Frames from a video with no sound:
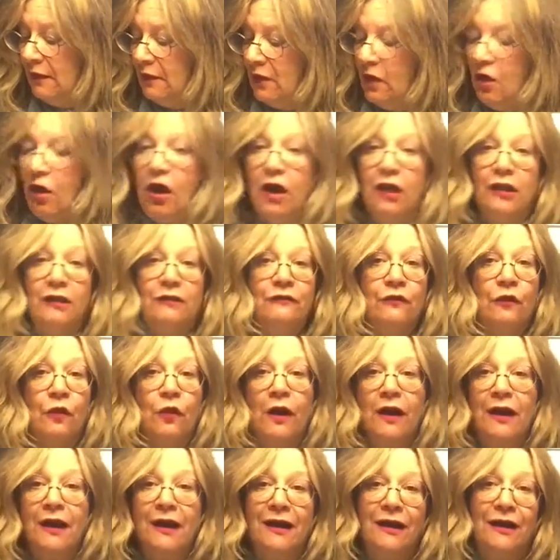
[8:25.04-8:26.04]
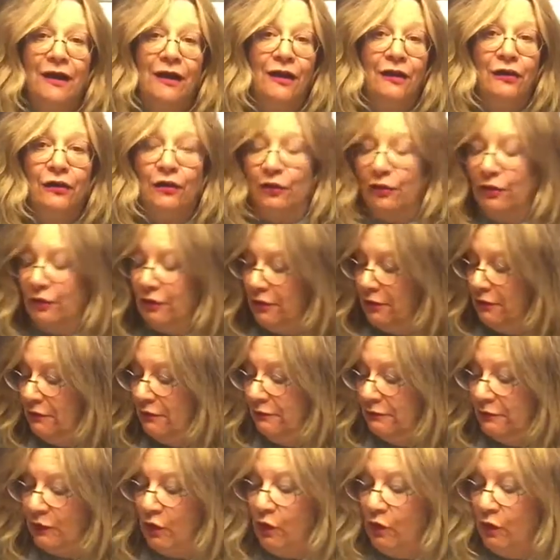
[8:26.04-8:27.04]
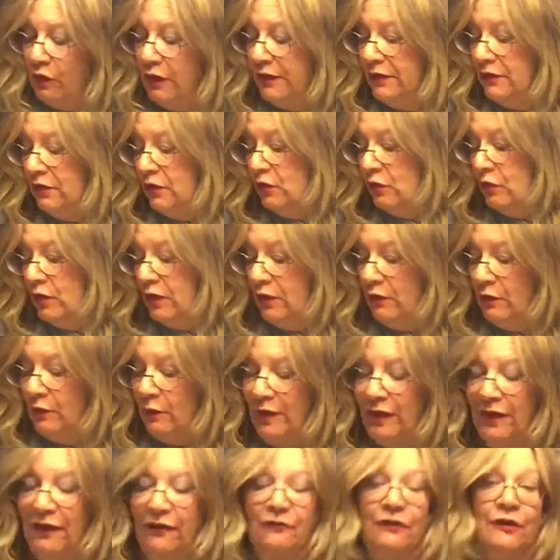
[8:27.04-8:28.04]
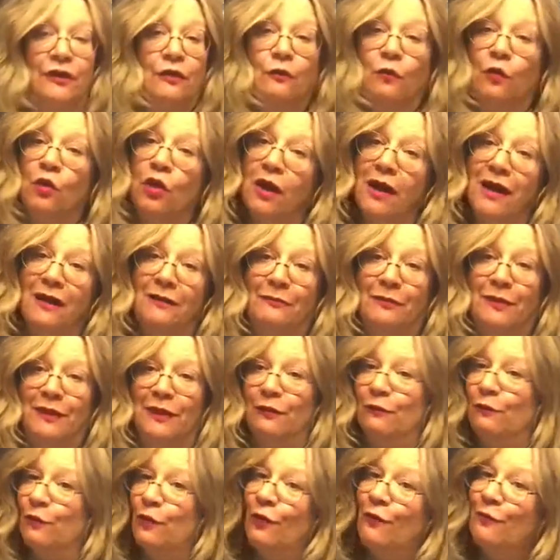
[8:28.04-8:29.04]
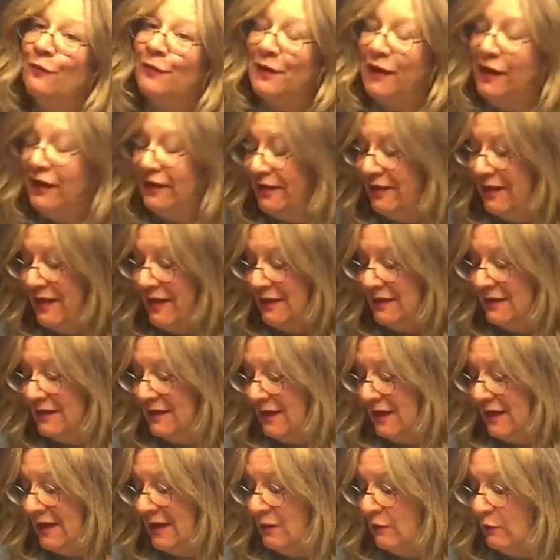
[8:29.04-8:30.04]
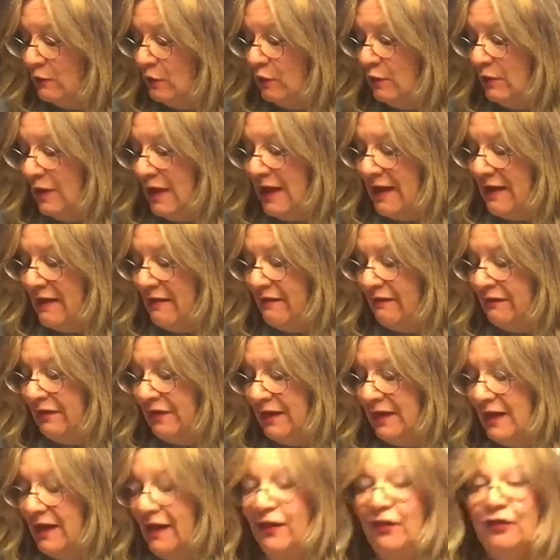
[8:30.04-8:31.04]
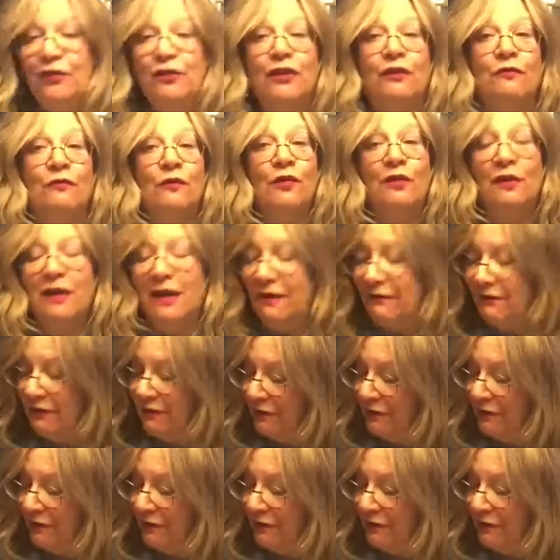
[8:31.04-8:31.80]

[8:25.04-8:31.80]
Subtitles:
olive oil or coconut oil or whatever you want, but it won't be authentic, and it won't have the color, and it won't have the